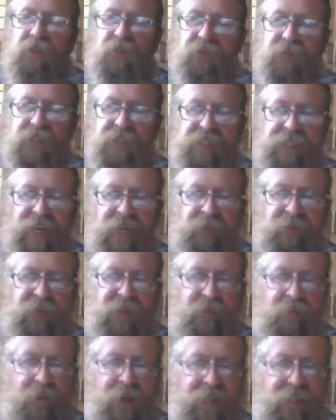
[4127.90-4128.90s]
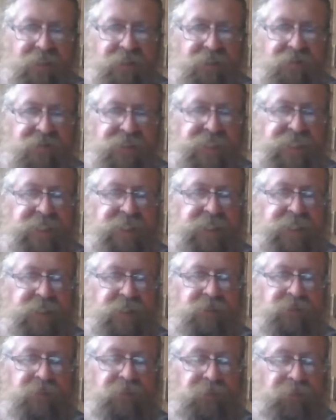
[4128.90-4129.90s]
to escape the monetary
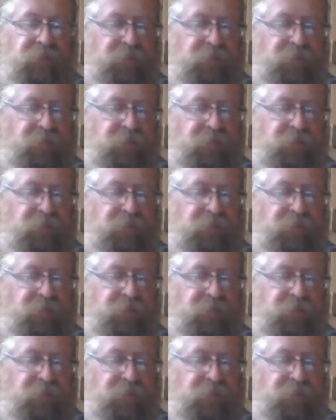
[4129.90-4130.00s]
system.